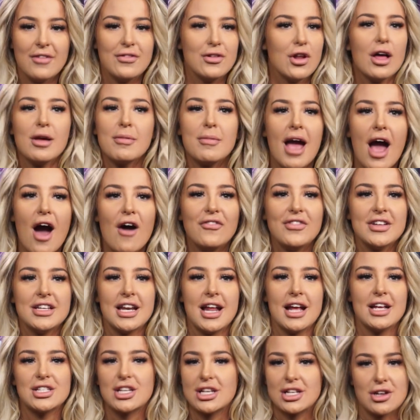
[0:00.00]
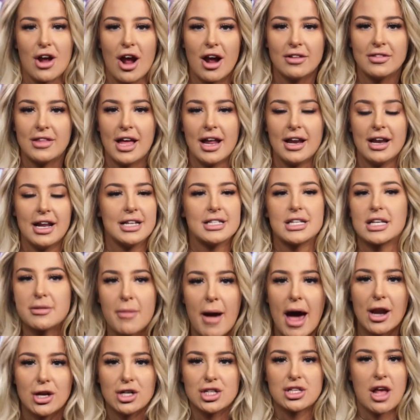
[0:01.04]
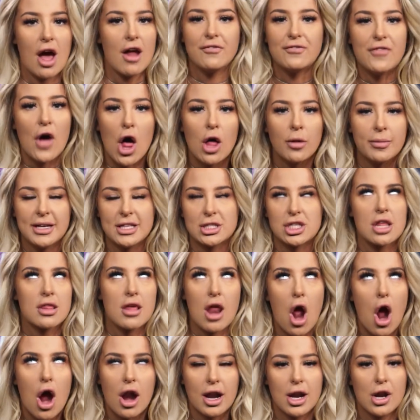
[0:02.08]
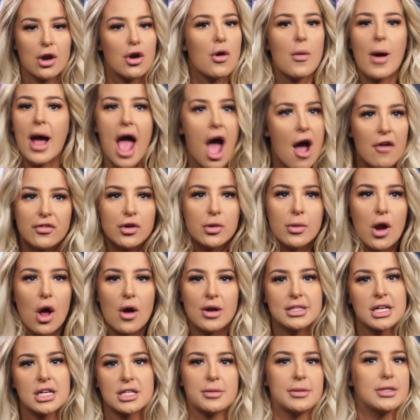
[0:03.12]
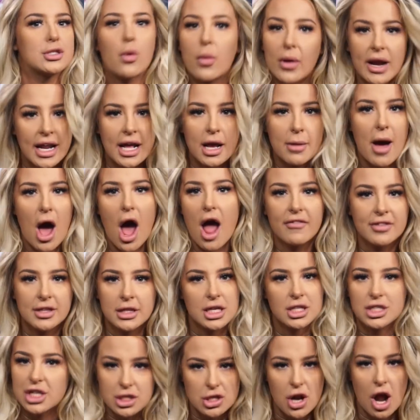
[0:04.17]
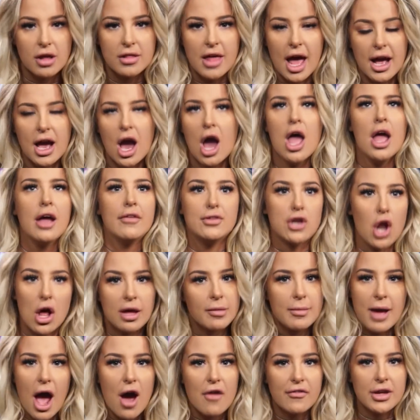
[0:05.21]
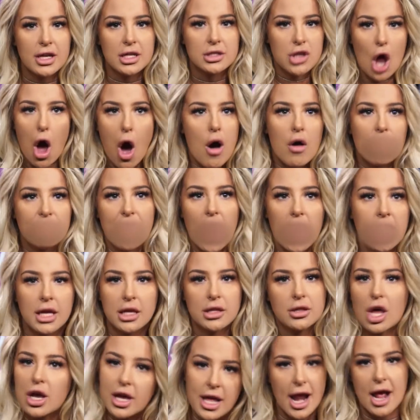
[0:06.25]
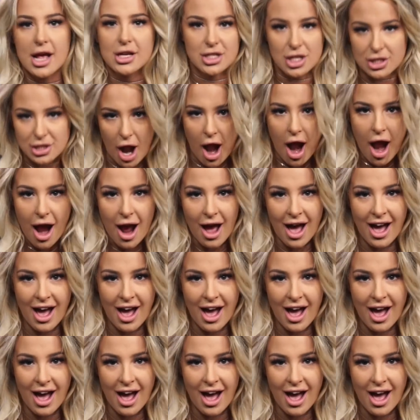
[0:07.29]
If you don't like my outfit today, Shishar, then it doesn't matter. Just unfollow me. It's not that hard. I don't know why everyone always has to be tweeting about everything, Shishar. Like, if you don't like my outfit, don't look at it, Shishar.